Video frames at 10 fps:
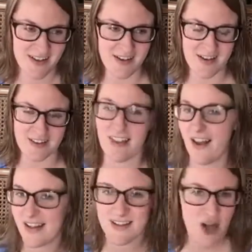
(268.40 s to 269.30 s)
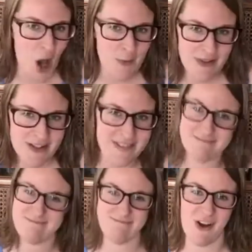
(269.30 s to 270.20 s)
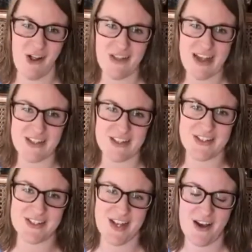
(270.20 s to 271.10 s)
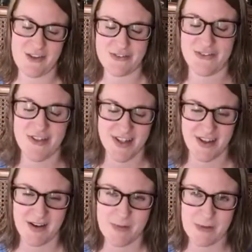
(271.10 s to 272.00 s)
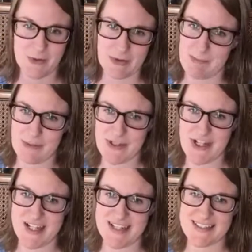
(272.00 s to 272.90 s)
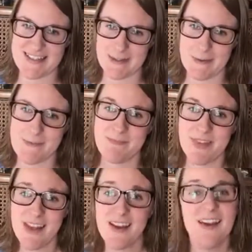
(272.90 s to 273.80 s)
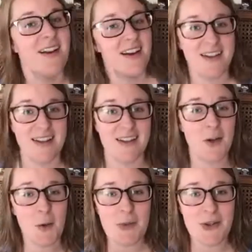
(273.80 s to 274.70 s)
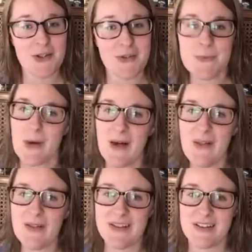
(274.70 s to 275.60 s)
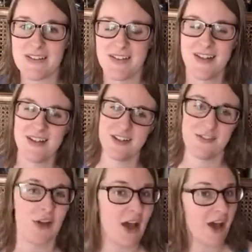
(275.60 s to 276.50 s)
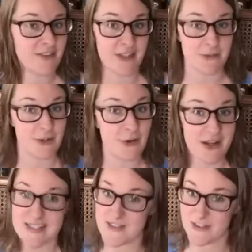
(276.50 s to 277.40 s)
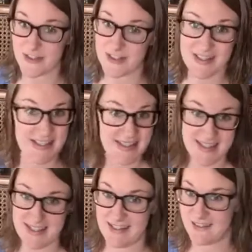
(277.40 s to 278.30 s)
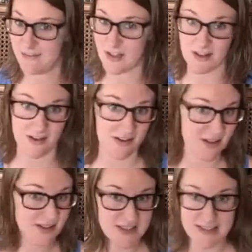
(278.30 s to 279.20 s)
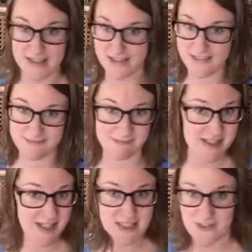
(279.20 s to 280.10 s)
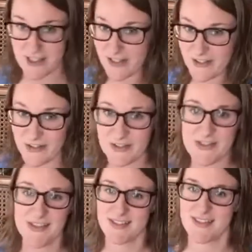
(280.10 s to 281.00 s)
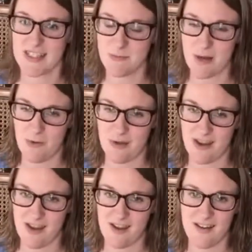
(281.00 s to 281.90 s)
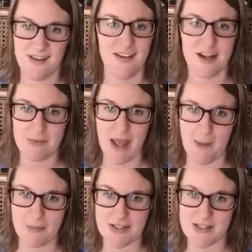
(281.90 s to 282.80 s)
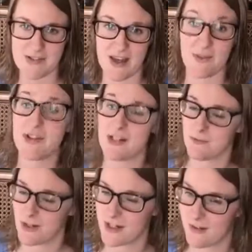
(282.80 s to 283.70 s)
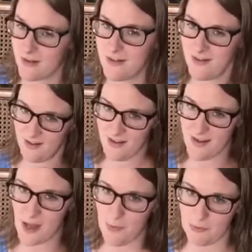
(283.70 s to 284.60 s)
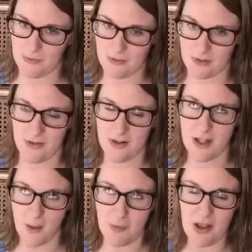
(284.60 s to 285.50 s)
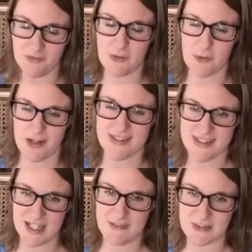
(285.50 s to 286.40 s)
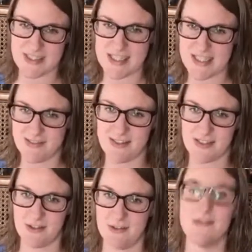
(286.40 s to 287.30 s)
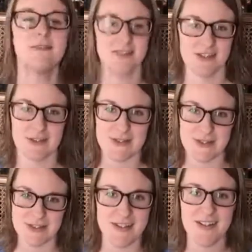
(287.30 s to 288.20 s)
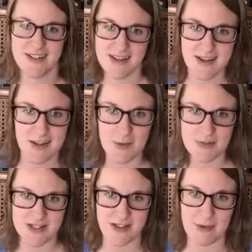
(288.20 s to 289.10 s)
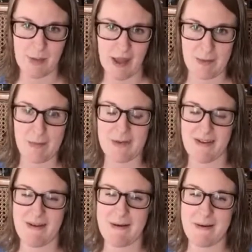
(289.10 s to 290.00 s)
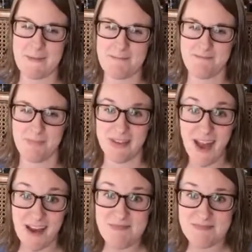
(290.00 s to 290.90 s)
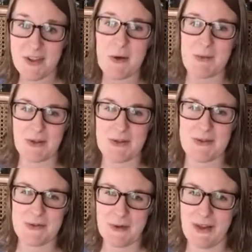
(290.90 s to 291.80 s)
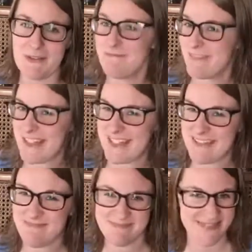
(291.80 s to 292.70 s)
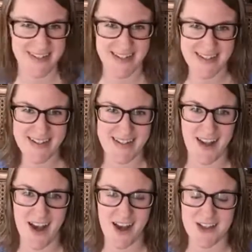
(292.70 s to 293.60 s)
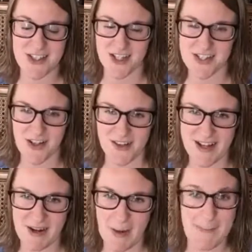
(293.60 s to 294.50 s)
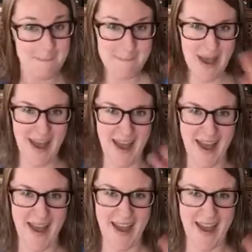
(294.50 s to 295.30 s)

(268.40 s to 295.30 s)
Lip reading: like, comment, all that good stuff. I really appreciate it. So again, hope y'all are doing well, and if y'all have any requests for anything, vlogs, sing, dance videos, send them my way. I'd be happy to do that, which I'm working on a couple of requests that I've received, so those are coming down the pipe. But yeah, hope y'all are doing well again, and I'll talk to y'all later. Bye!